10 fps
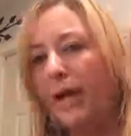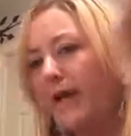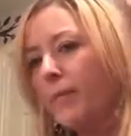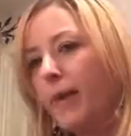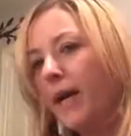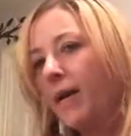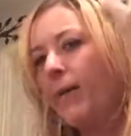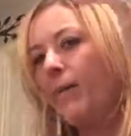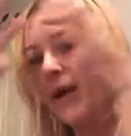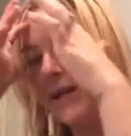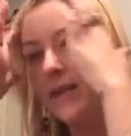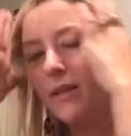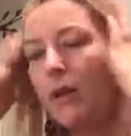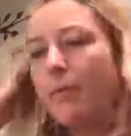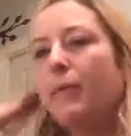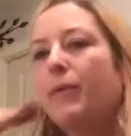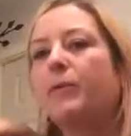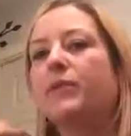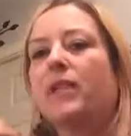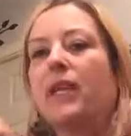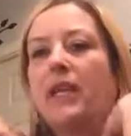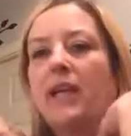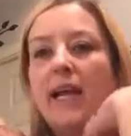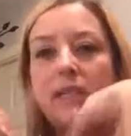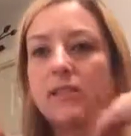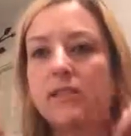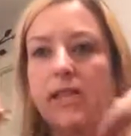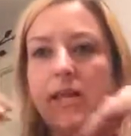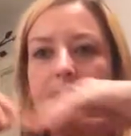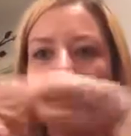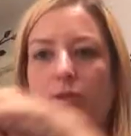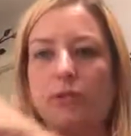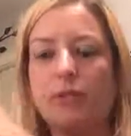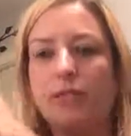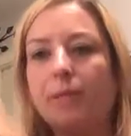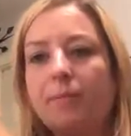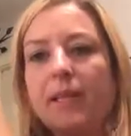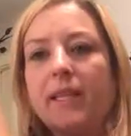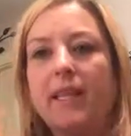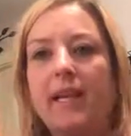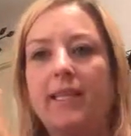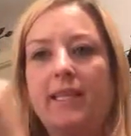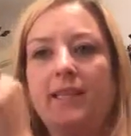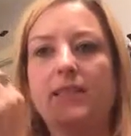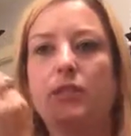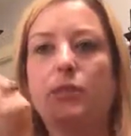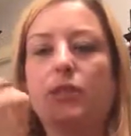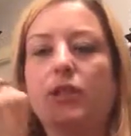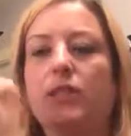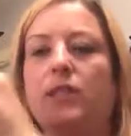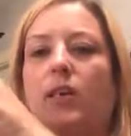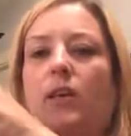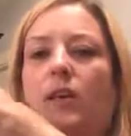in the back of my mind, I thought maybe it was like exercise or something that I needed to just